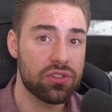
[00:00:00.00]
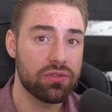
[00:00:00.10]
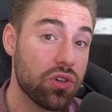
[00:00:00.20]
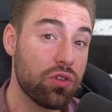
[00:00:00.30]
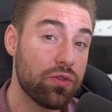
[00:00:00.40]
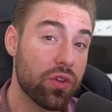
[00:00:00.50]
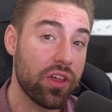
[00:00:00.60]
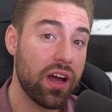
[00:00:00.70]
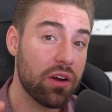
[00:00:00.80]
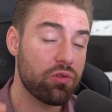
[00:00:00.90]
So for
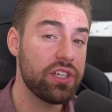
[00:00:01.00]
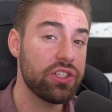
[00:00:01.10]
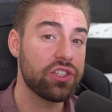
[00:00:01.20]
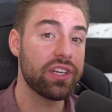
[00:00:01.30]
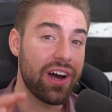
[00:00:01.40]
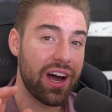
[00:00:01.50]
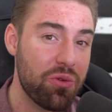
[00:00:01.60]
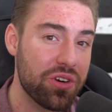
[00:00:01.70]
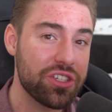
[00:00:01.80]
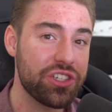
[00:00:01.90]
that reason,
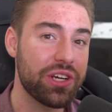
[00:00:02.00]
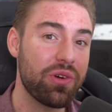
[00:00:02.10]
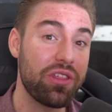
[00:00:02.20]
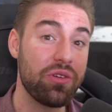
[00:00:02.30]
I want to share